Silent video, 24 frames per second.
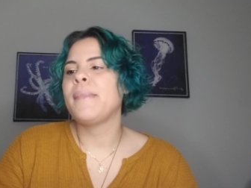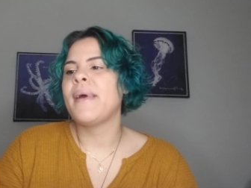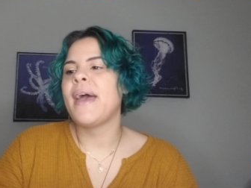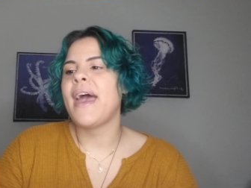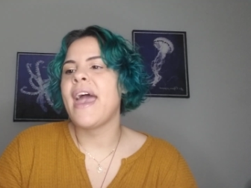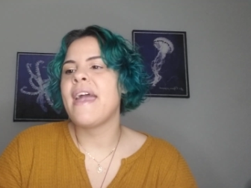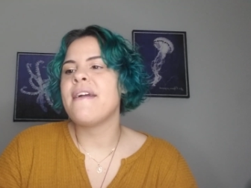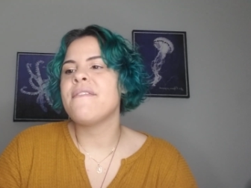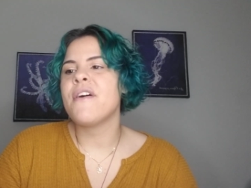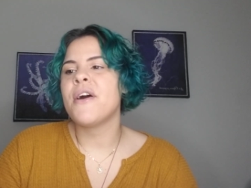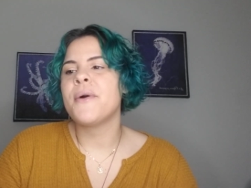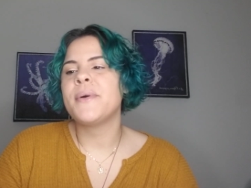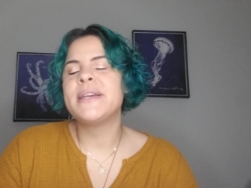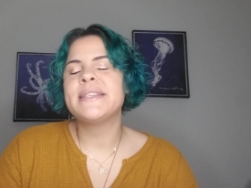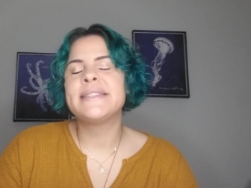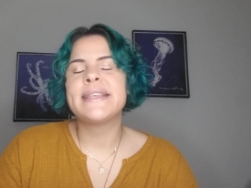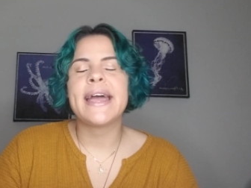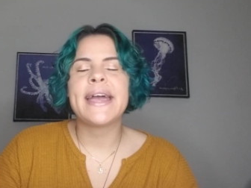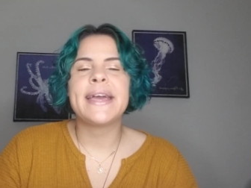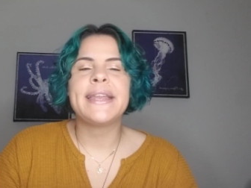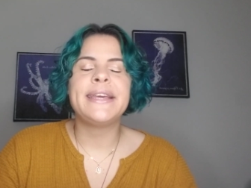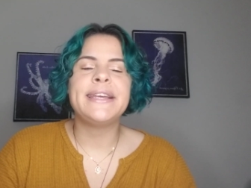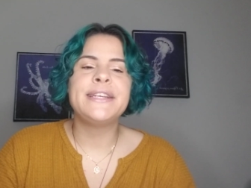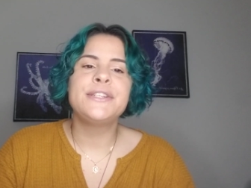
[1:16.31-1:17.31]
I've always
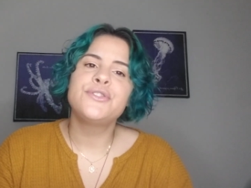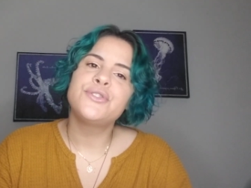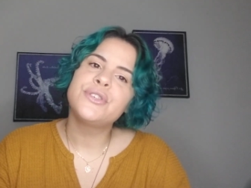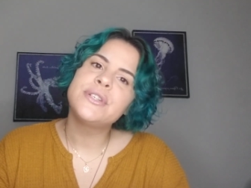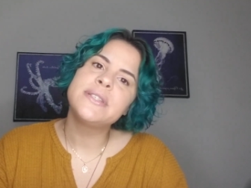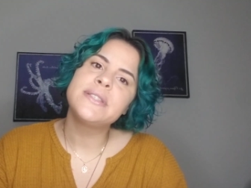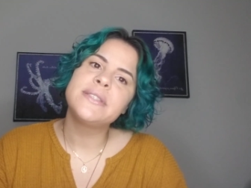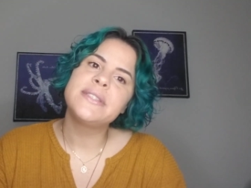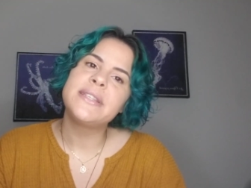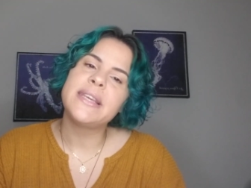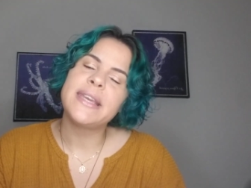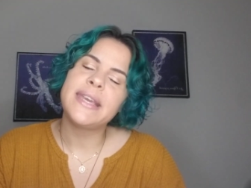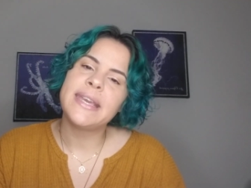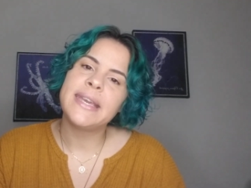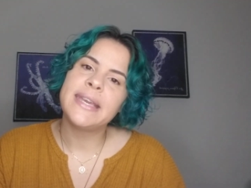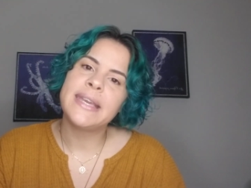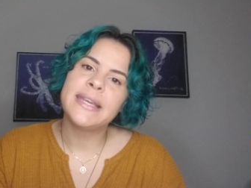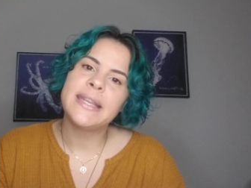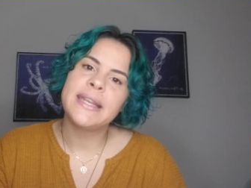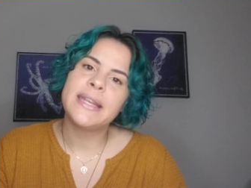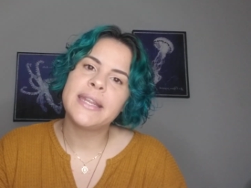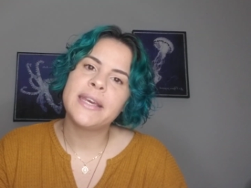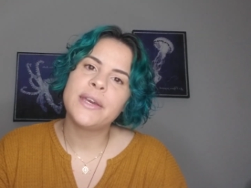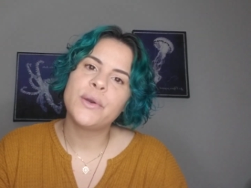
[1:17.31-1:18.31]
had interest
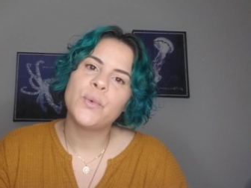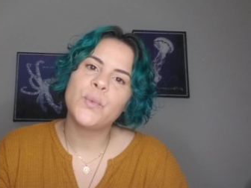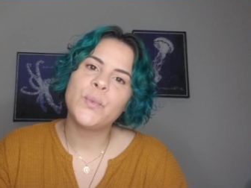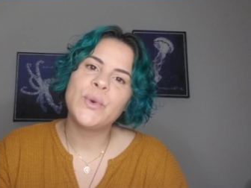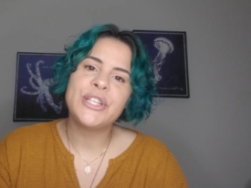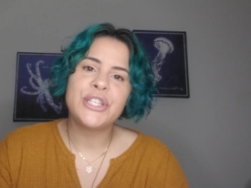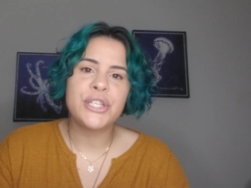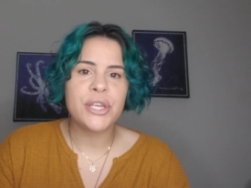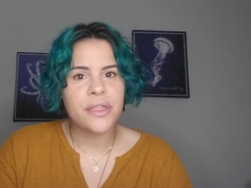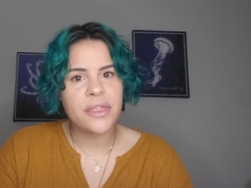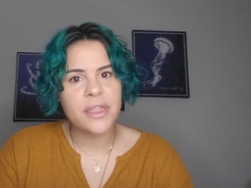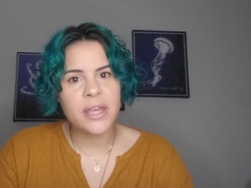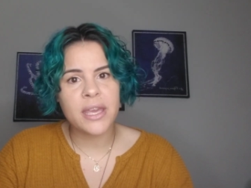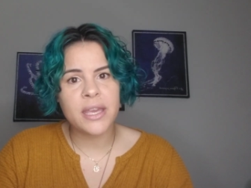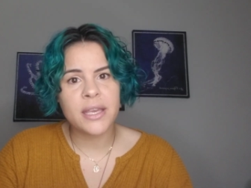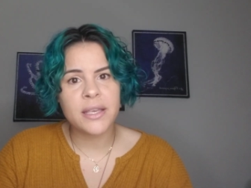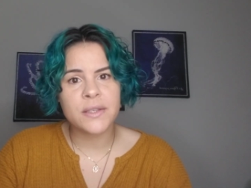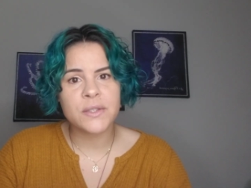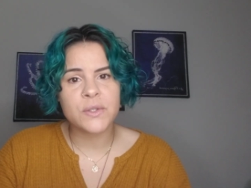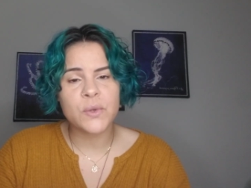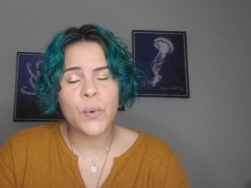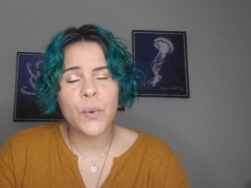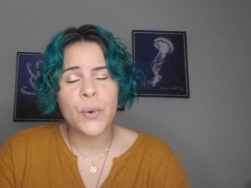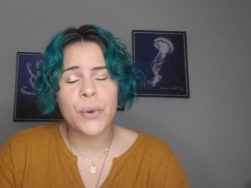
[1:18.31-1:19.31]
in witchy
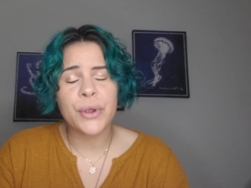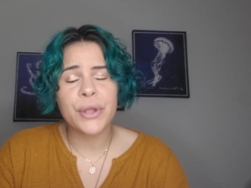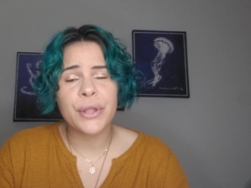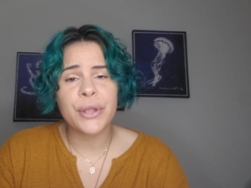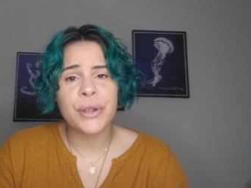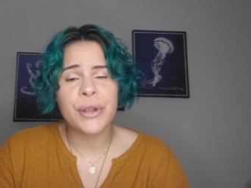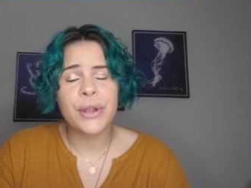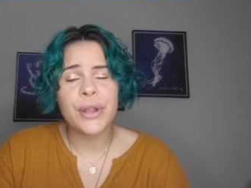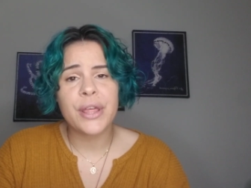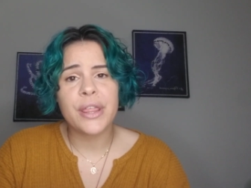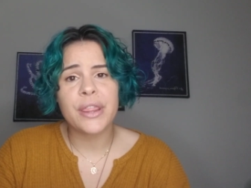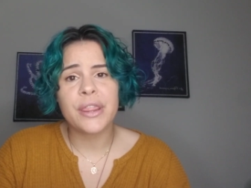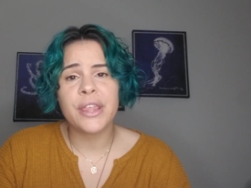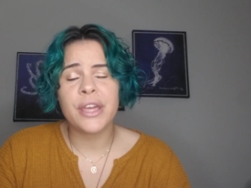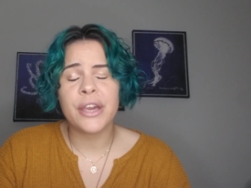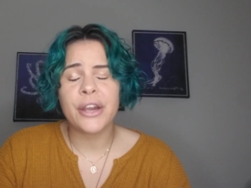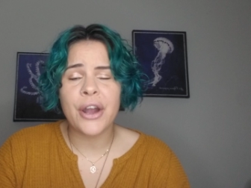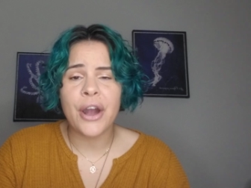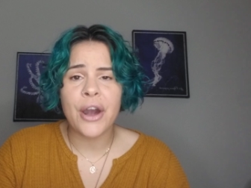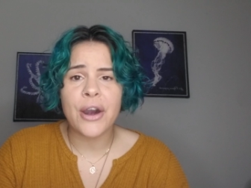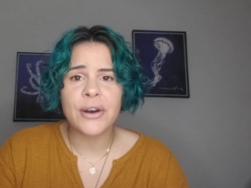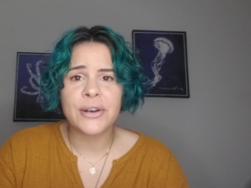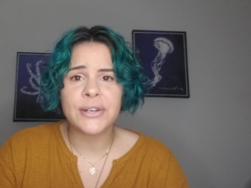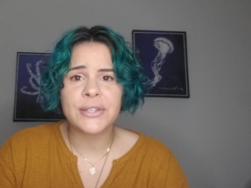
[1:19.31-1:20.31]
things or the
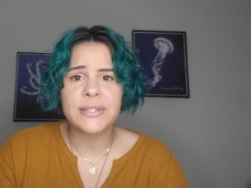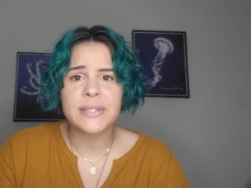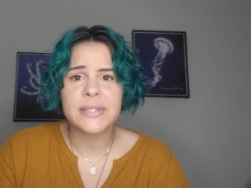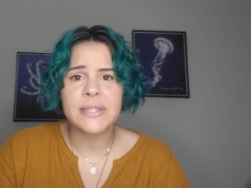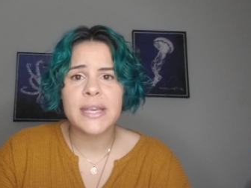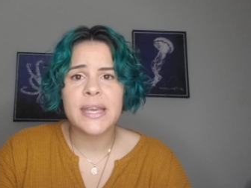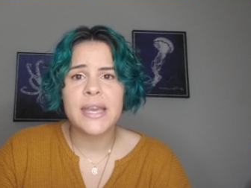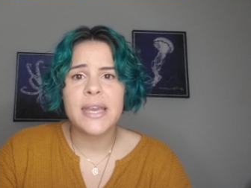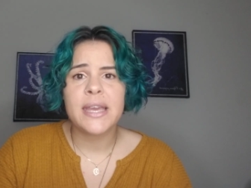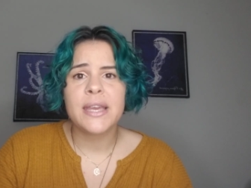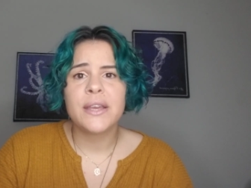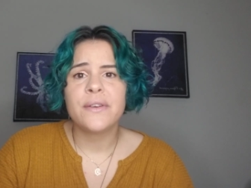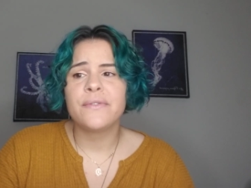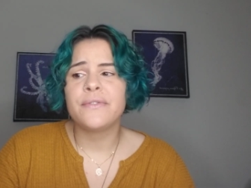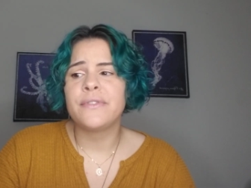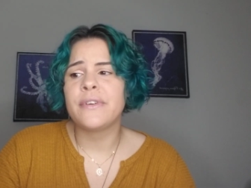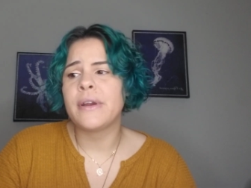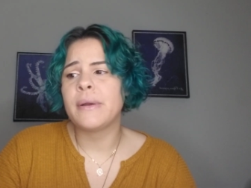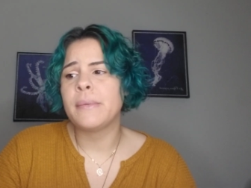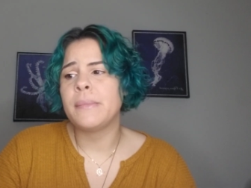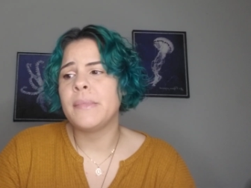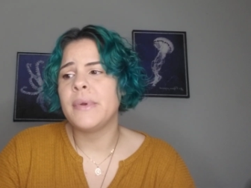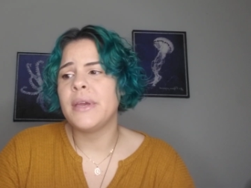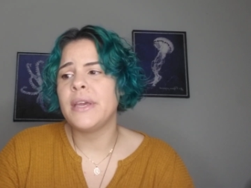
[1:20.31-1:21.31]
occult
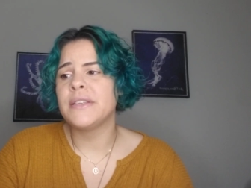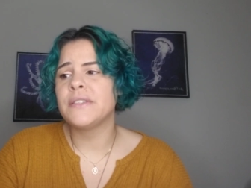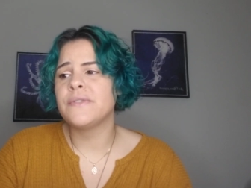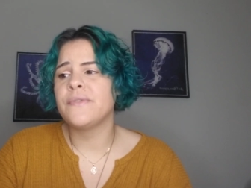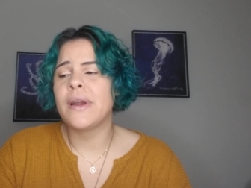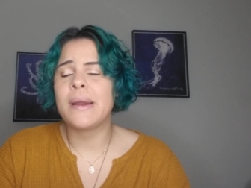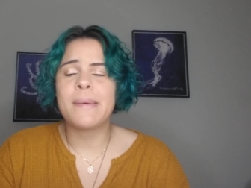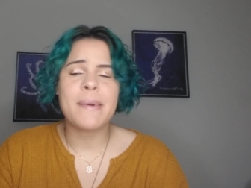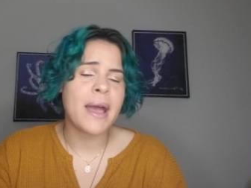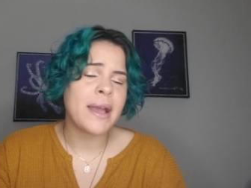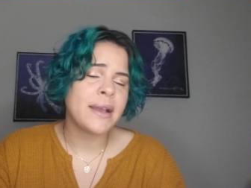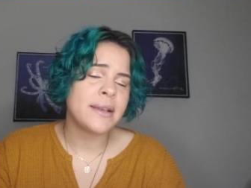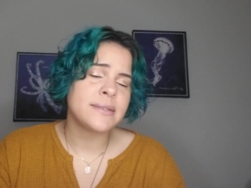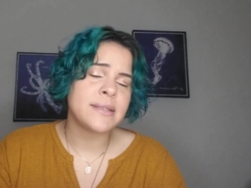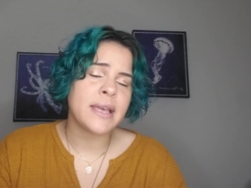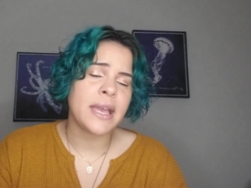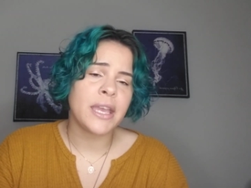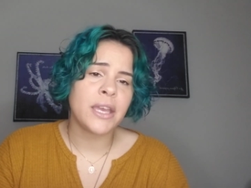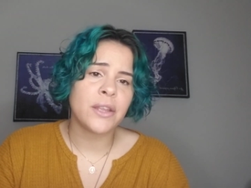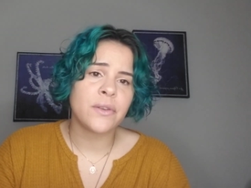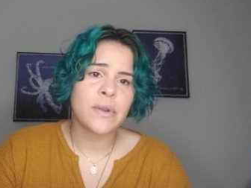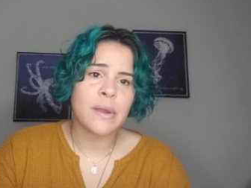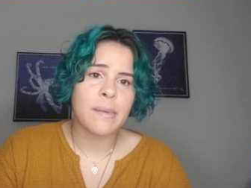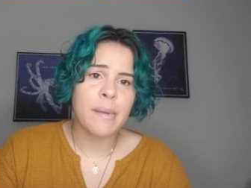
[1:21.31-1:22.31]
from as far back as I
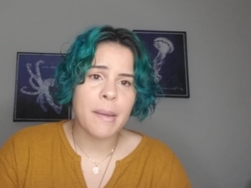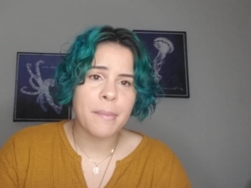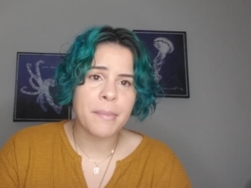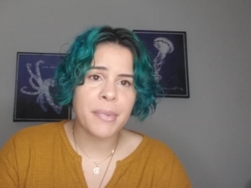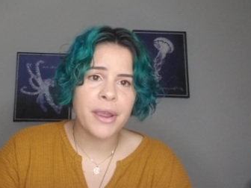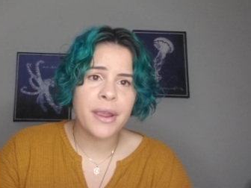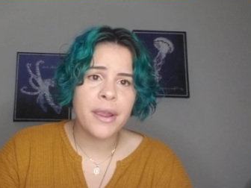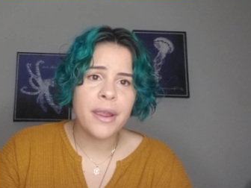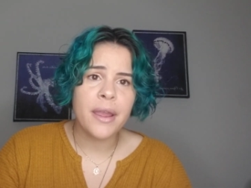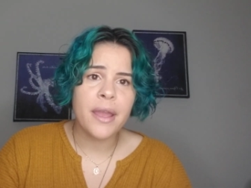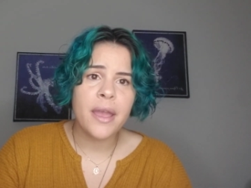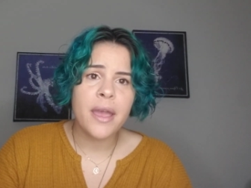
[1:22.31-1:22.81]
can remember.